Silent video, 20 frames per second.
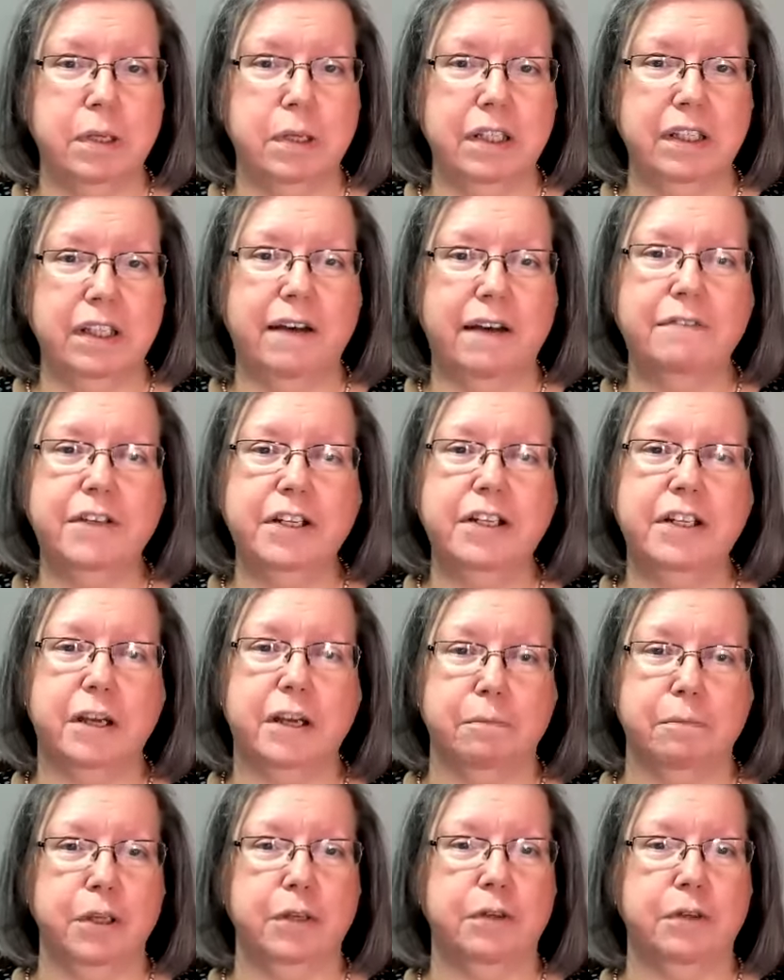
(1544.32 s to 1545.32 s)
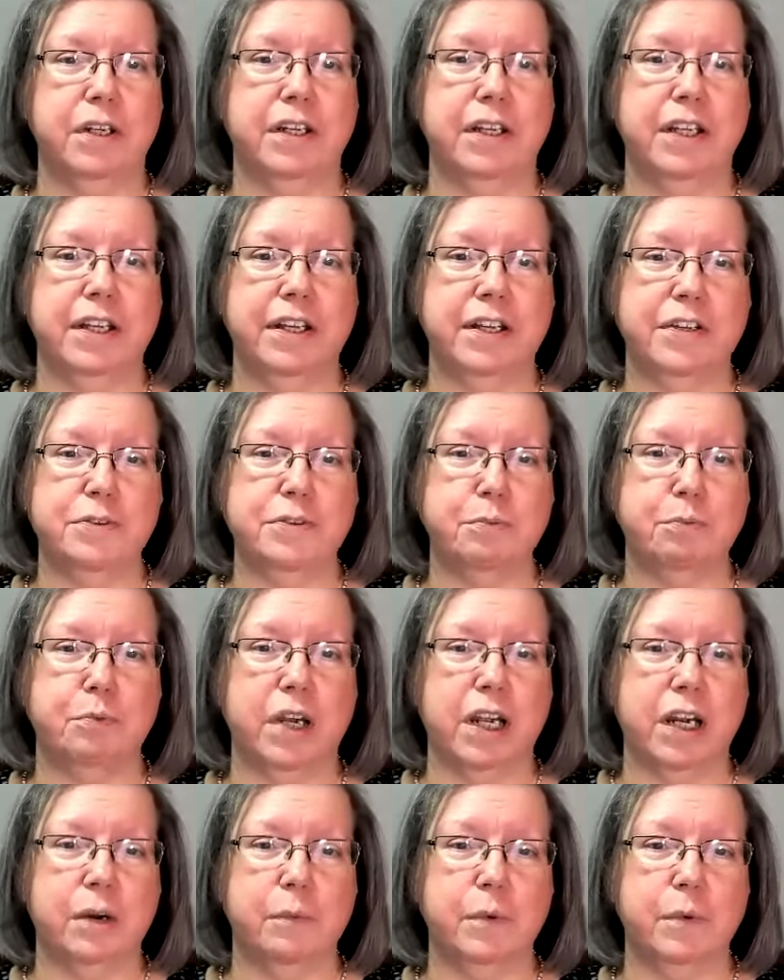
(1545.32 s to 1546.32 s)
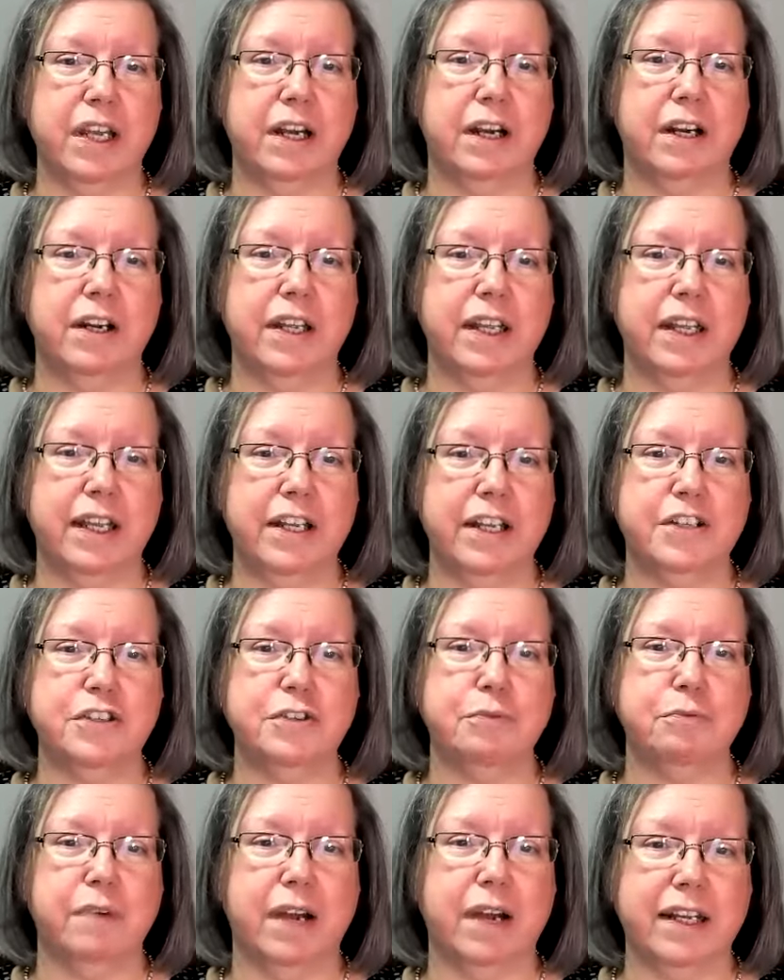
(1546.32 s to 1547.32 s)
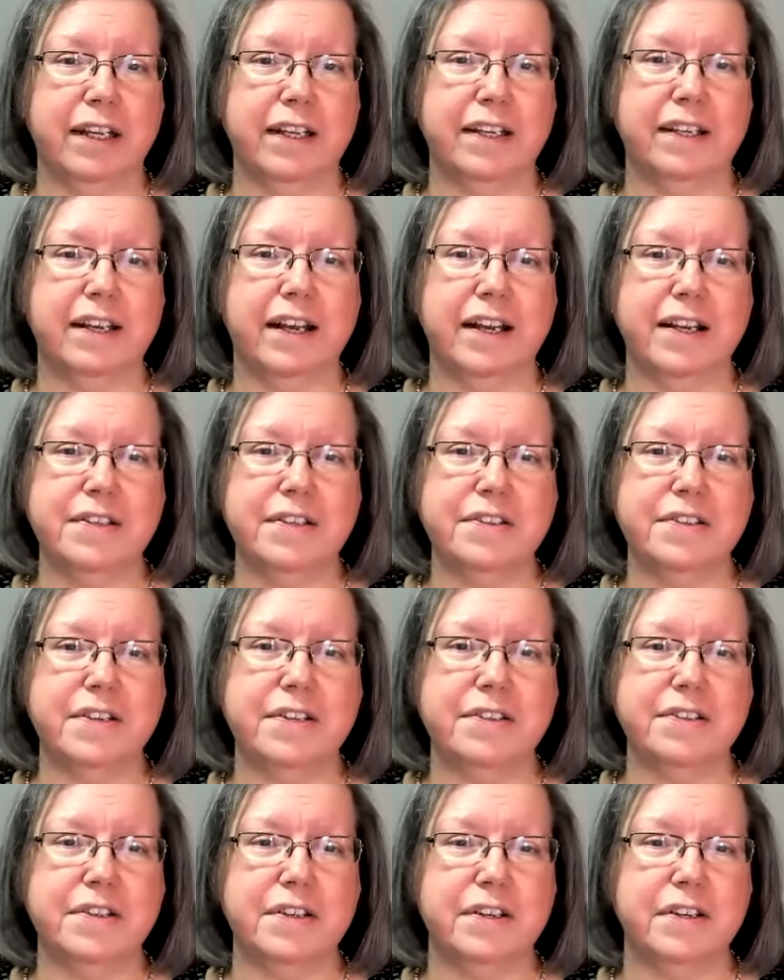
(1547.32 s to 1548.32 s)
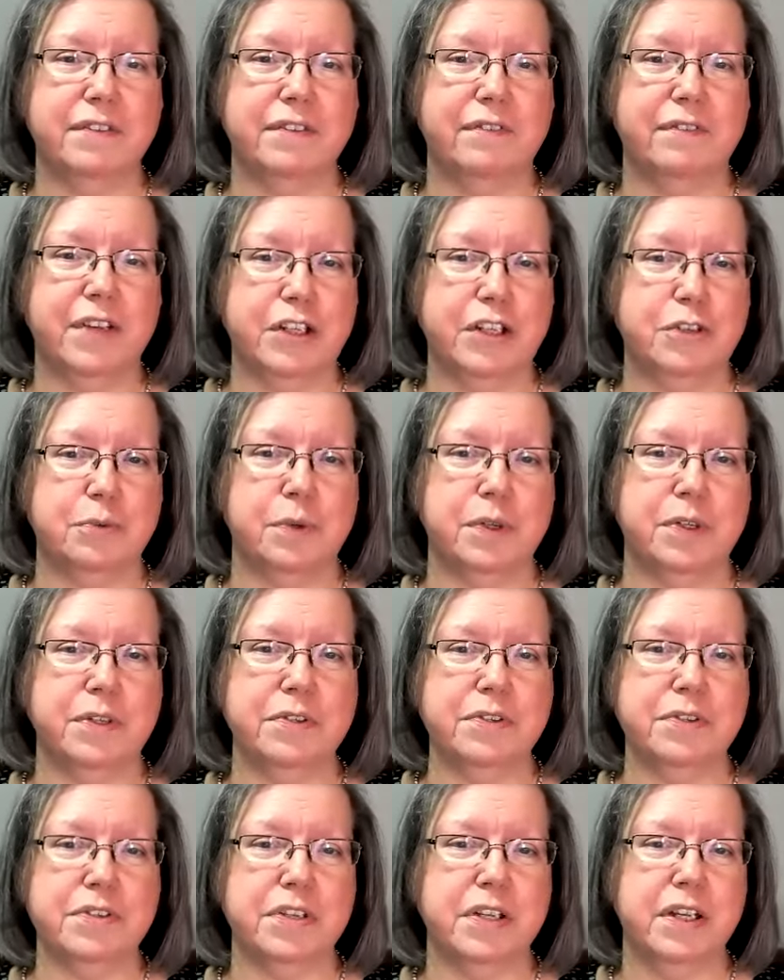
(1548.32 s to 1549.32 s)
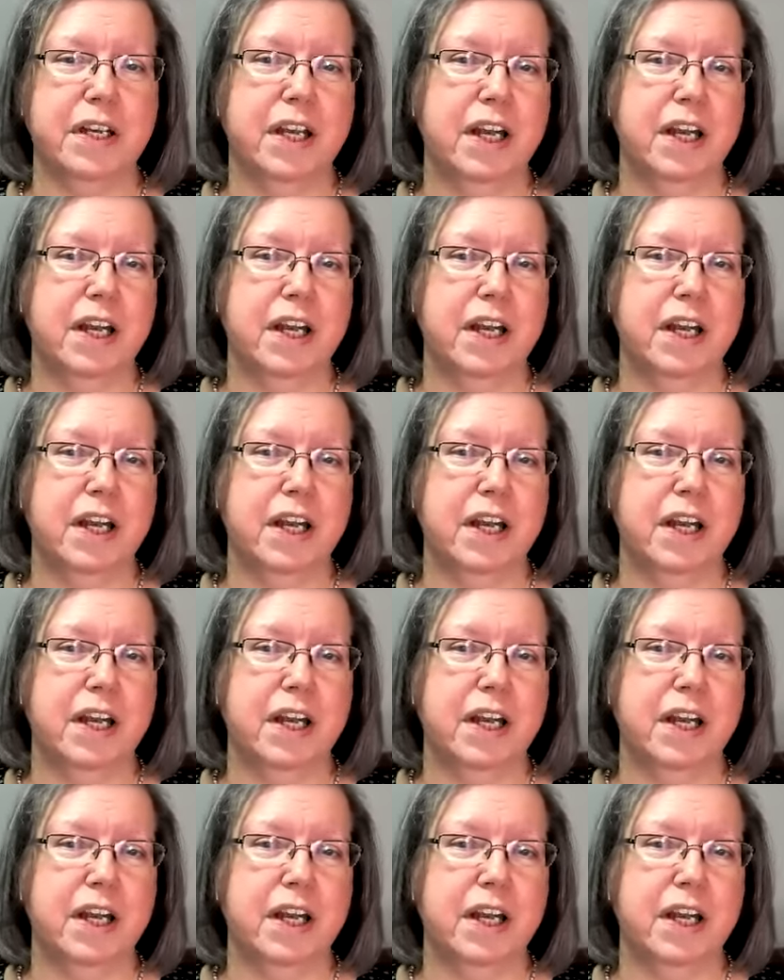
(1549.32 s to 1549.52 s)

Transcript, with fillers: Beloved community is where we are each recognized as individuals,